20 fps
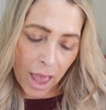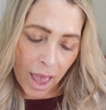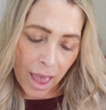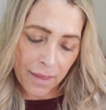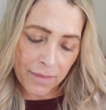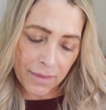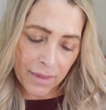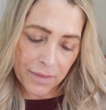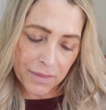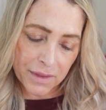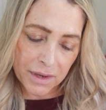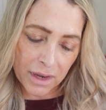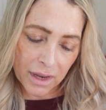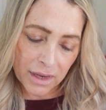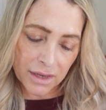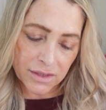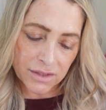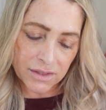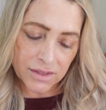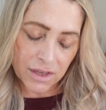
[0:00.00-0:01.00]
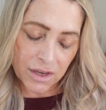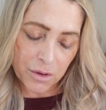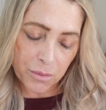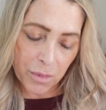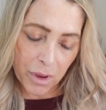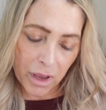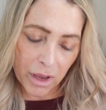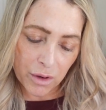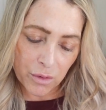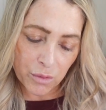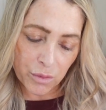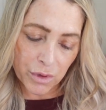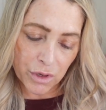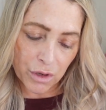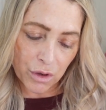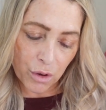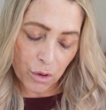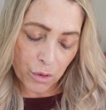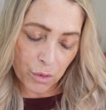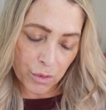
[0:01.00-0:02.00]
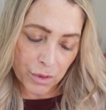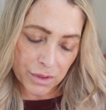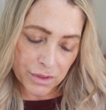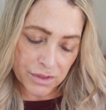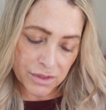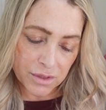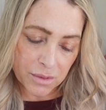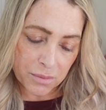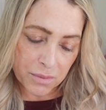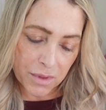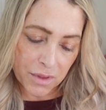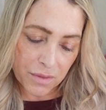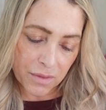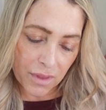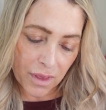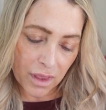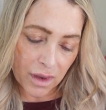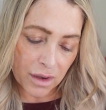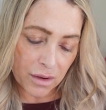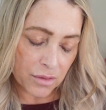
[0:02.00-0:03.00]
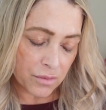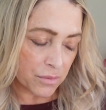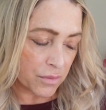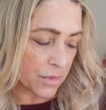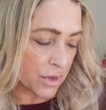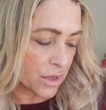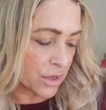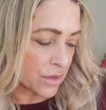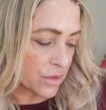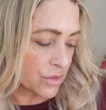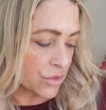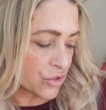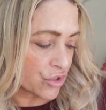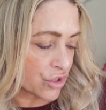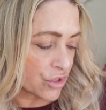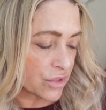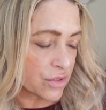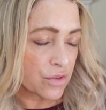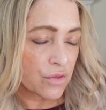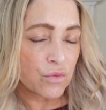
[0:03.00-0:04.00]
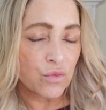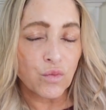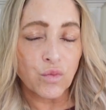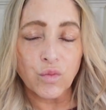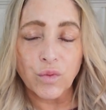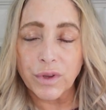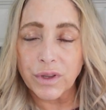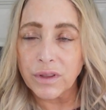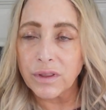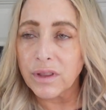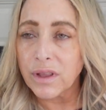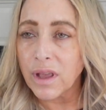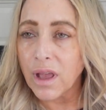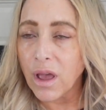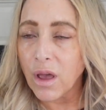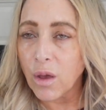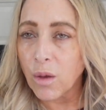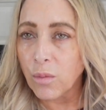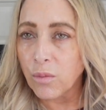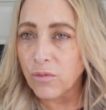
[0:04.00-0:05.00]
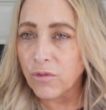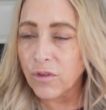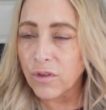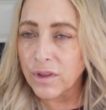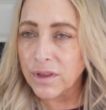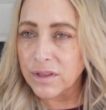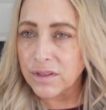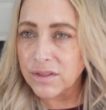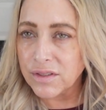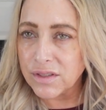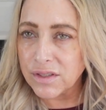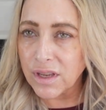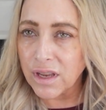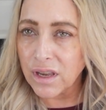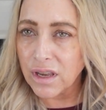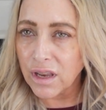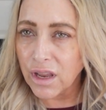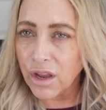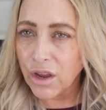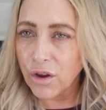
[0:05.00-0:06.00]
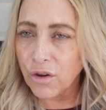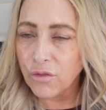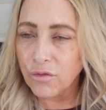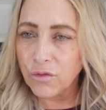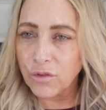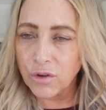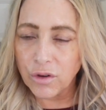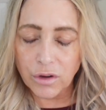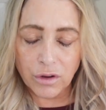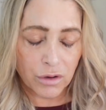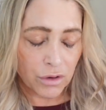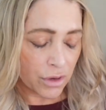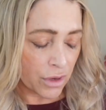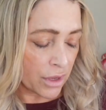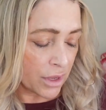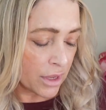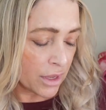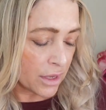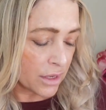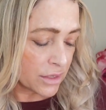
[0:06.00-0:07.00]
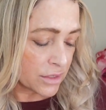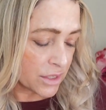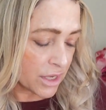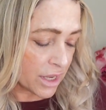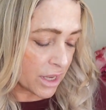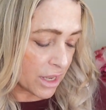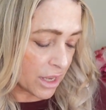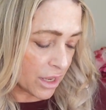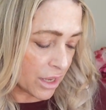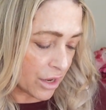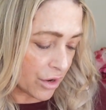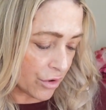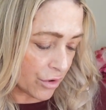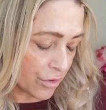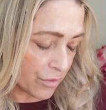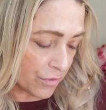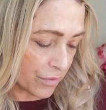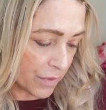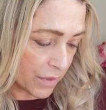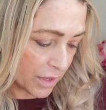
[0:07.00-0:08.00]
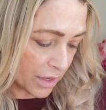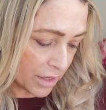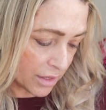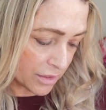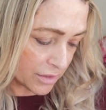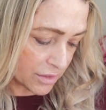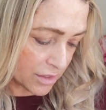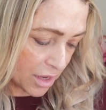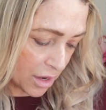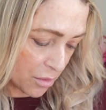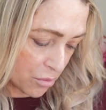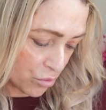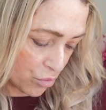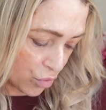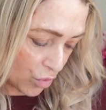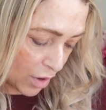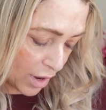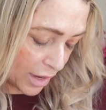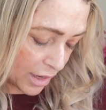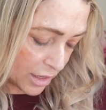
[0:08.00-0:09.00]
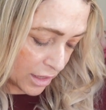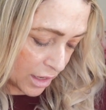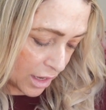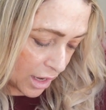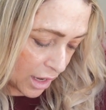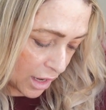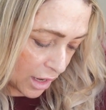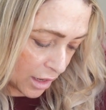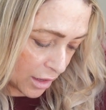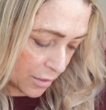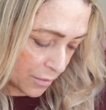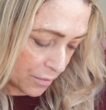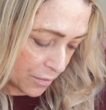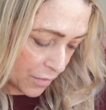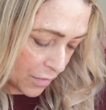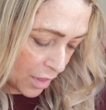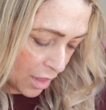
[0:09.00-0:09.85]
And then the niacinamide we know is something that is just really helpful in skincare for taking care of things and brightening.